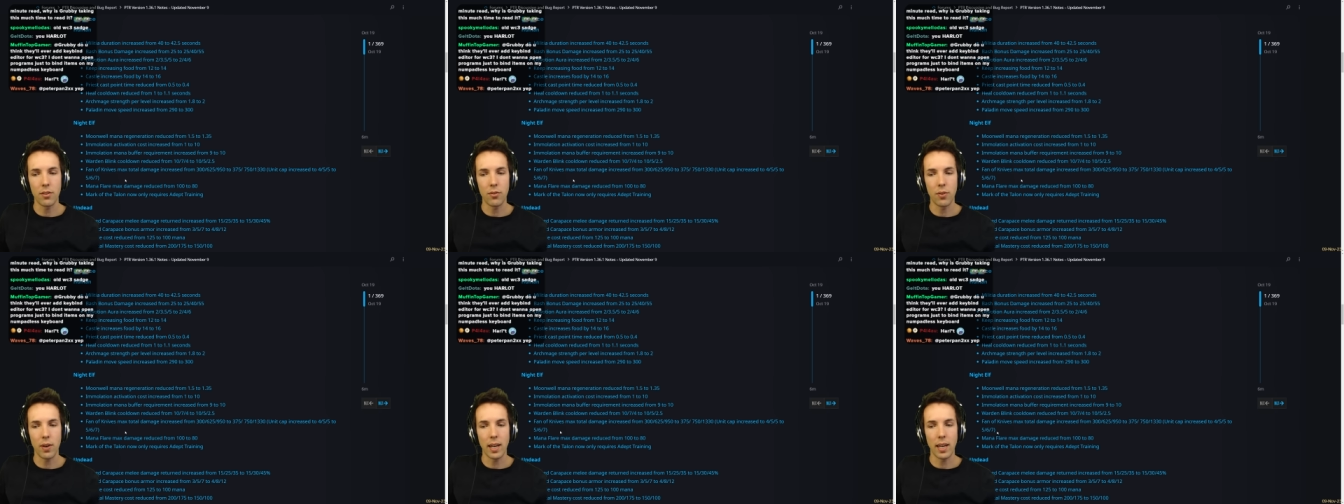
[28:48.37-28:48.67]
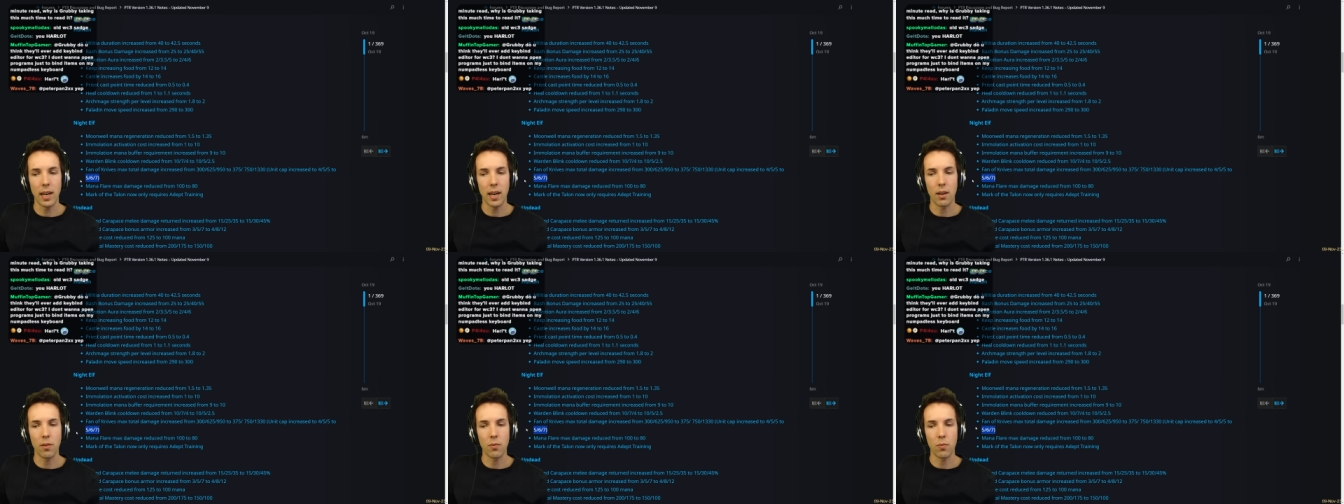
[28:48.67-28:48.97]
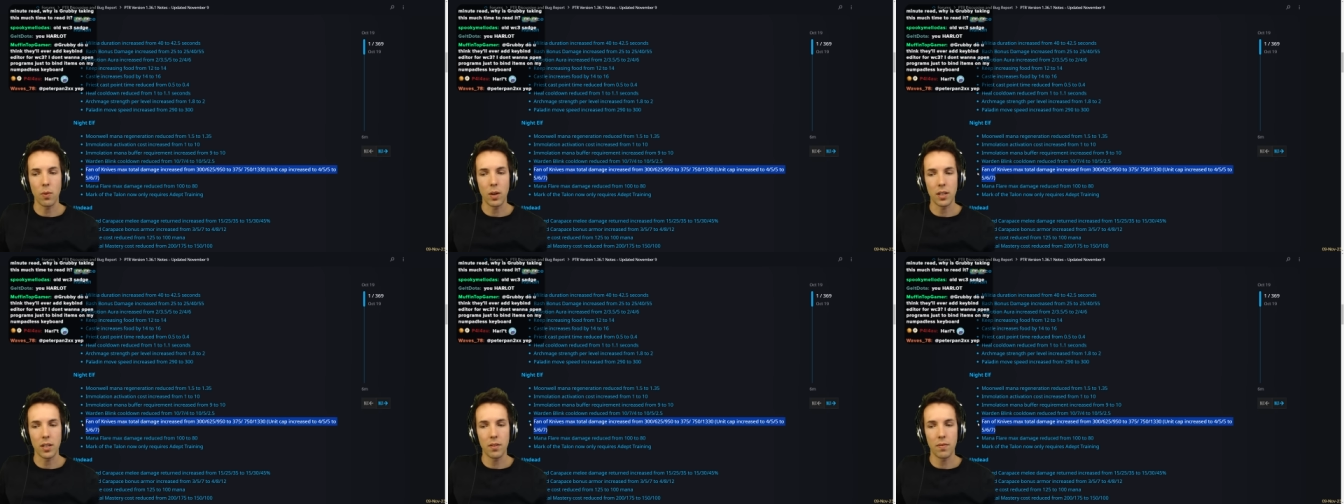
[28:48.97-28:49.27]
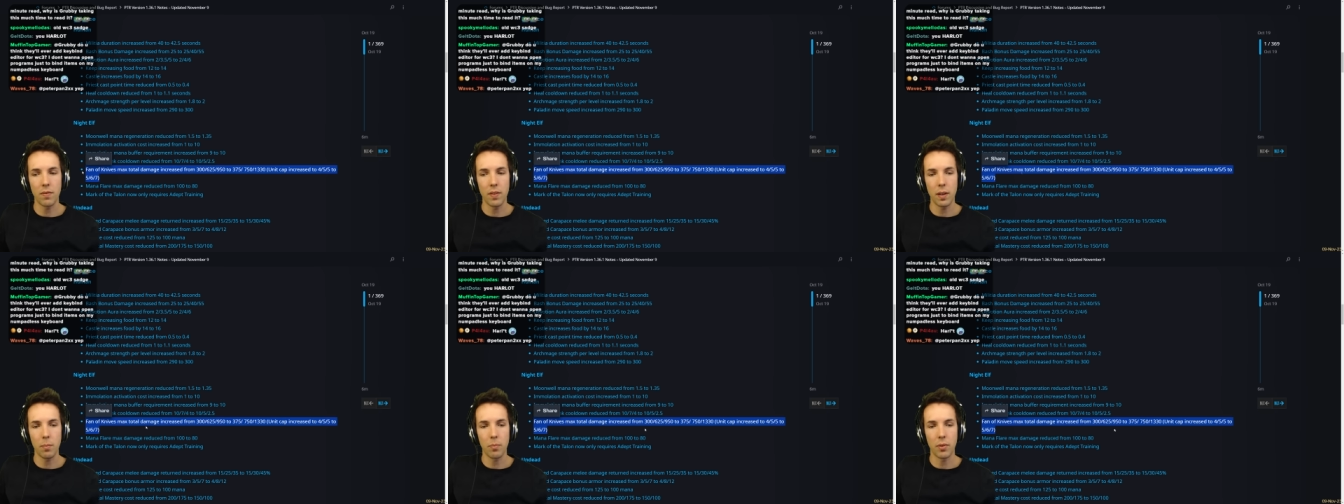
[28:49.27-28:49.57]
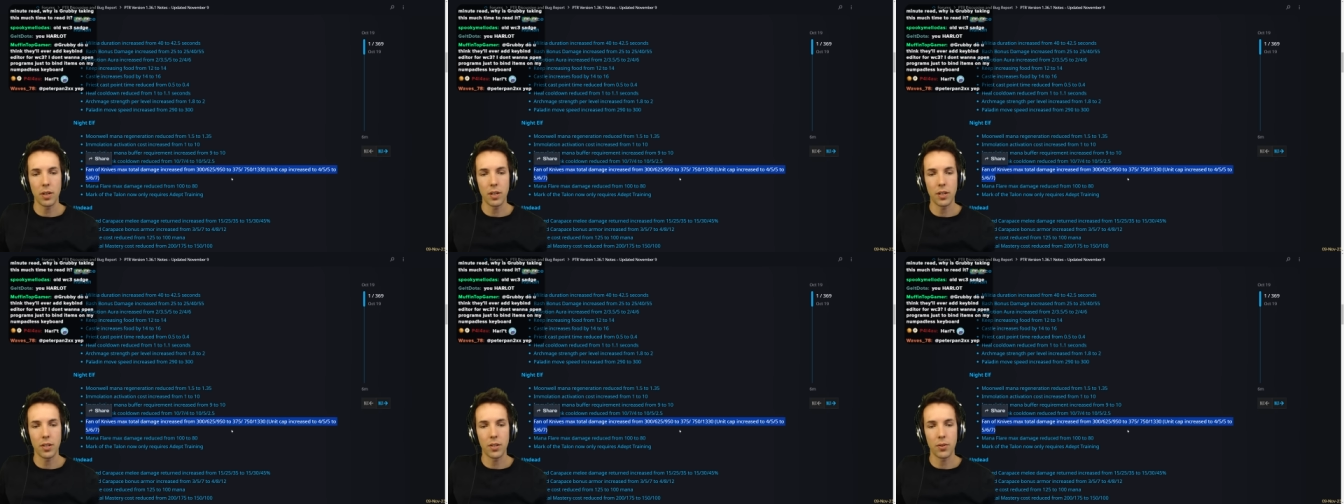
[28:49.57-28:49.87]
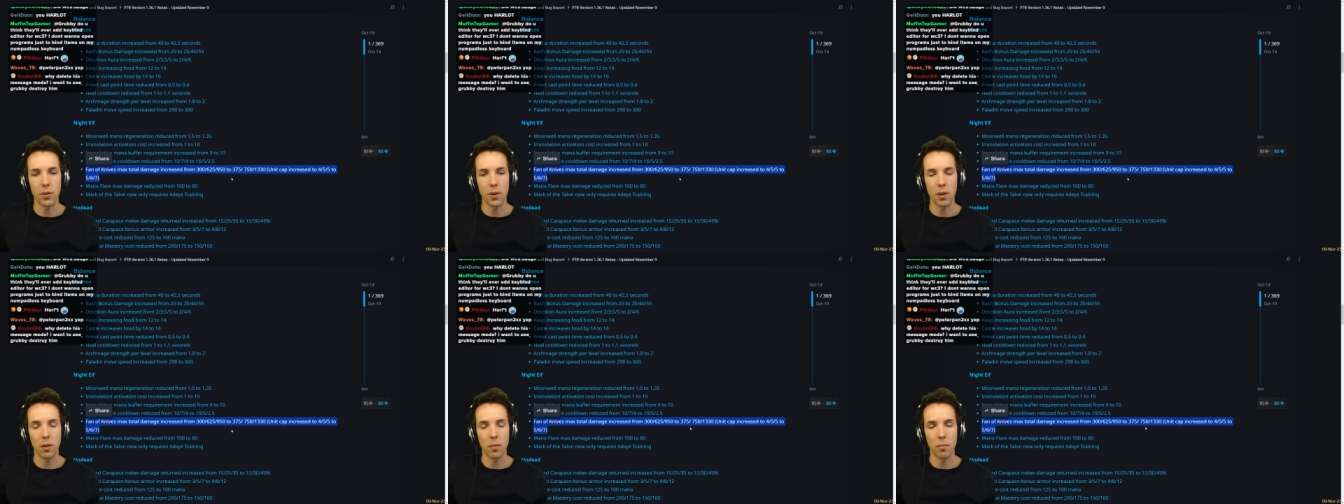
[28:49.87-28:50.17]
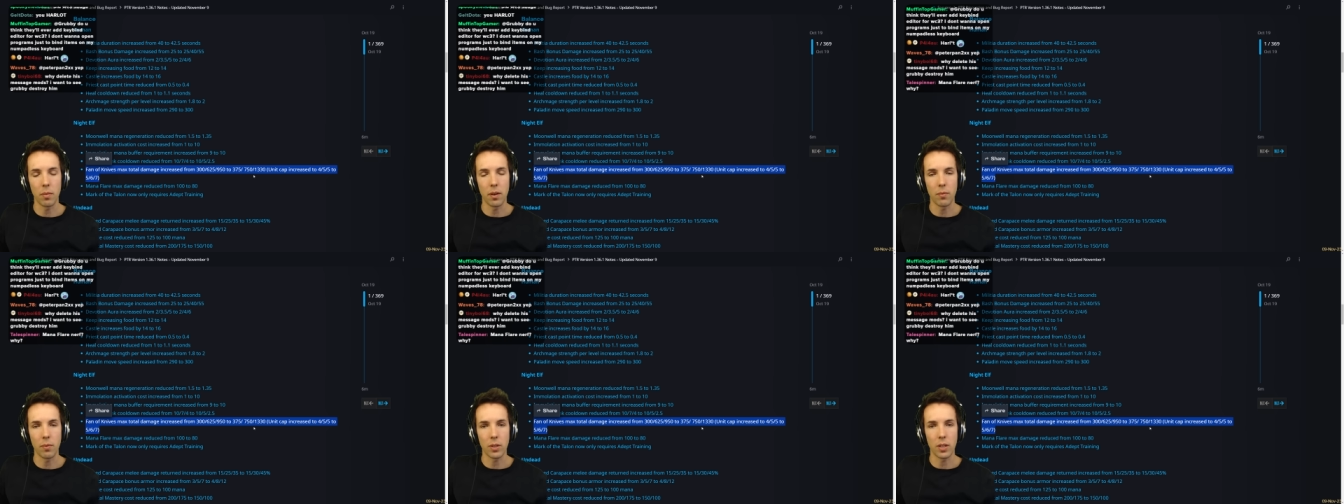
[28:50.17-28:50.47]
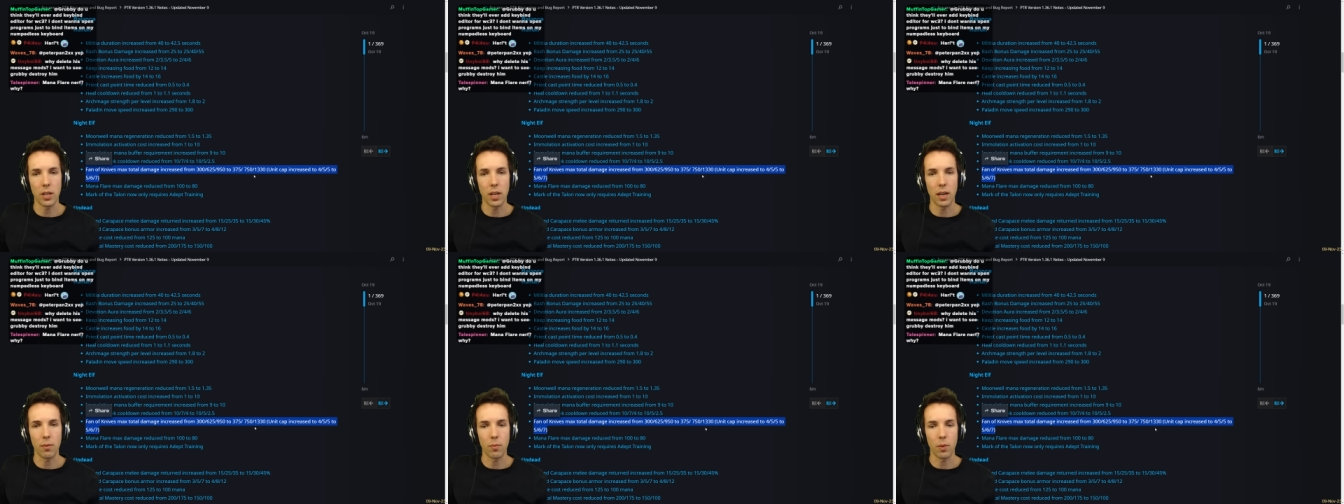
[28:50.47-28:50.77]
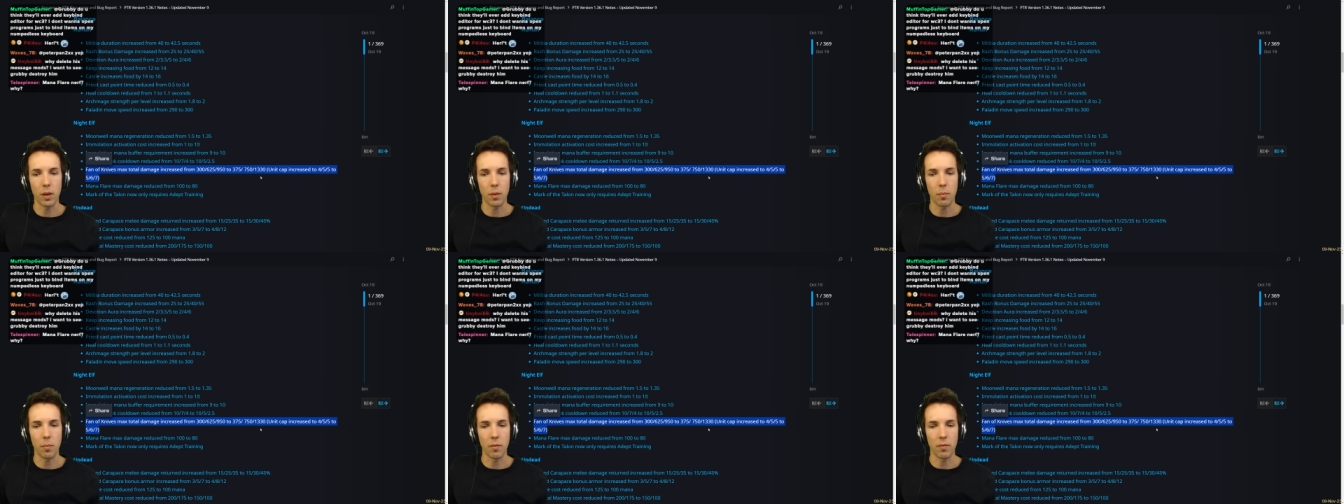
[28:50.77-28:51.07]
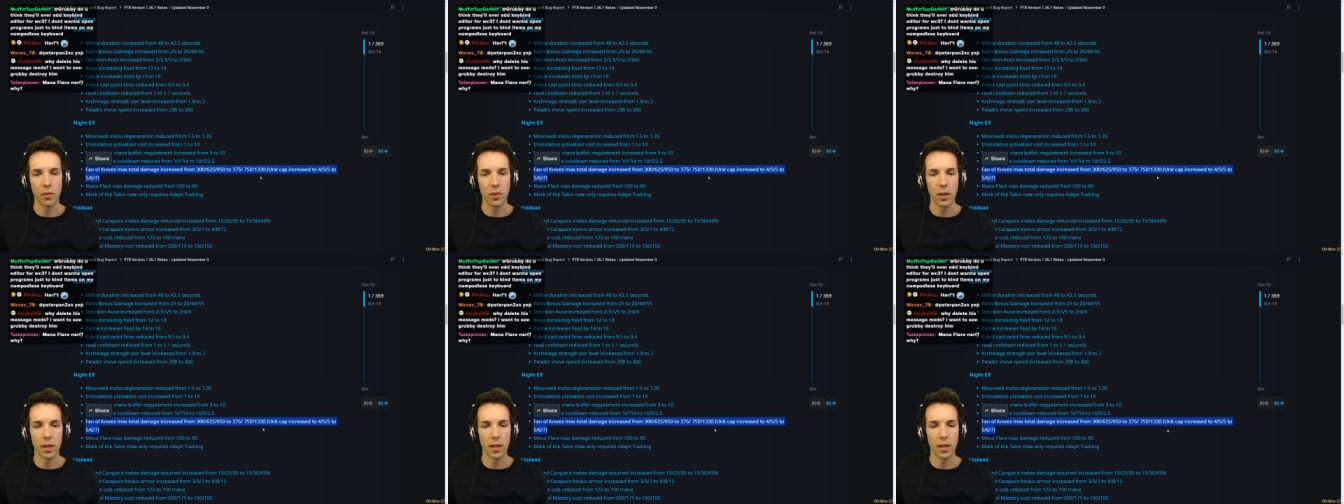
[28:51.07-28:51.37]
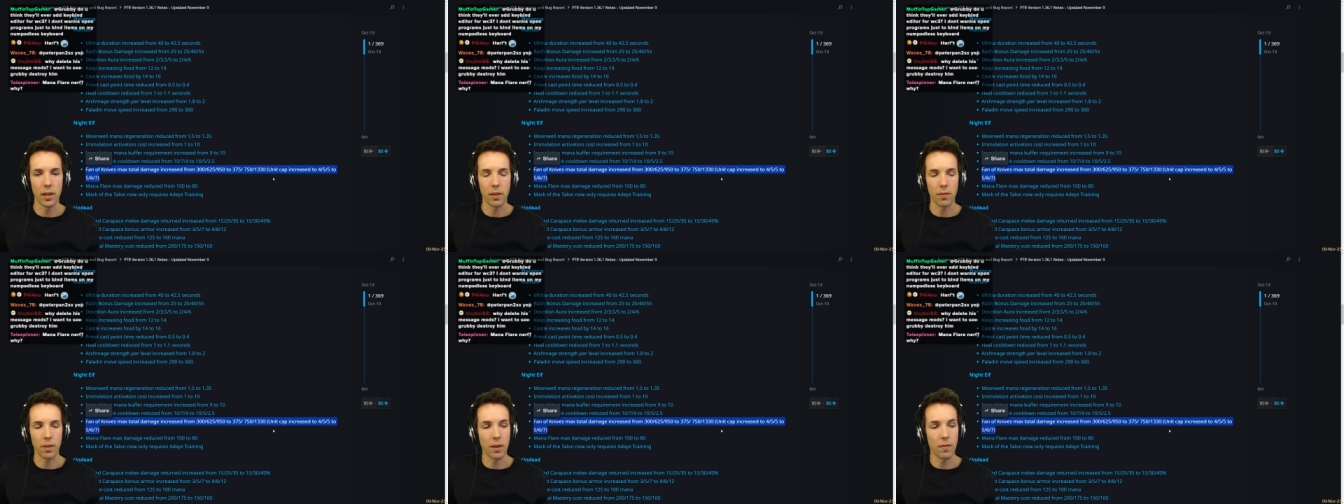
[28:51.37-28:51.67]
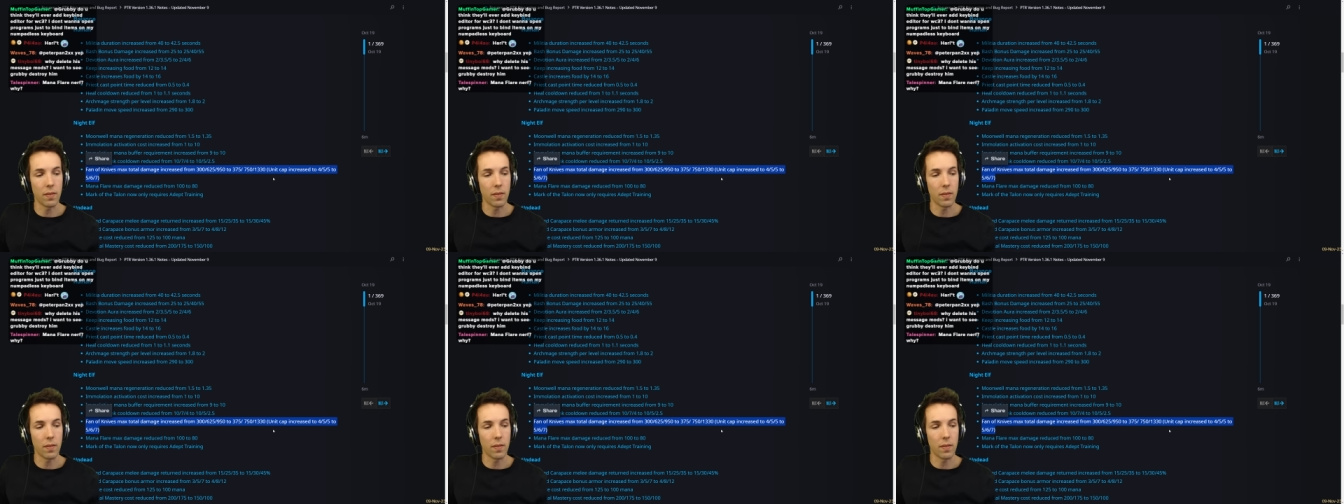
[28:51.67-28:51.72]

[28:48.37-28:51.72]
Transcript: I tried it out once, felt pretty strong, but it was not weak before either.